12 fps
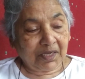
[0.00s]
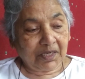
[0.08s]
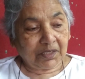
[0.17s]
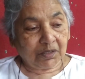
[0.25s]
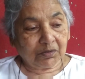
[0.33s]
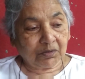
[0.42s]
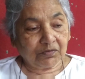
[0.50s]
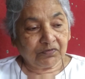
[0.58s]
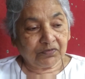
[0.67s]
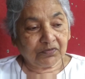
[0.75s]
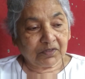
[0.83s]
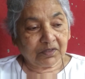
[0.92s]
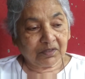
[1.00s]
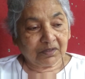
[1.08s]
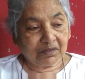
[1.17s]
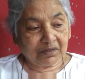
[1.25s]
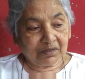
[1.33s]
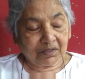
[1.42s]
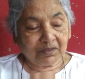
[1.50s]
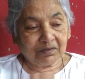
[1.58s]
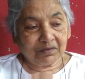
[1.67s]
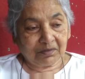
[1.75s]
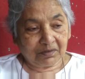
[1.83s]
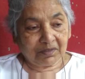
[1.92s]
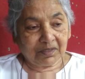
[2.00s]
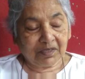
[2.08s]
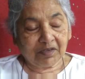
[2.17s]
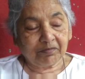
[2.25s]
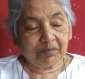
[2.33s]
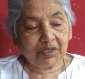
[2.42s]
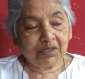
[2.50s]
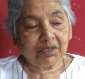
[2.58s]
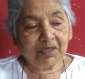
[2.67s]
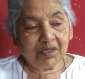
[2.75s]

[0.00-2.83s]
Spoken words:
get out of the government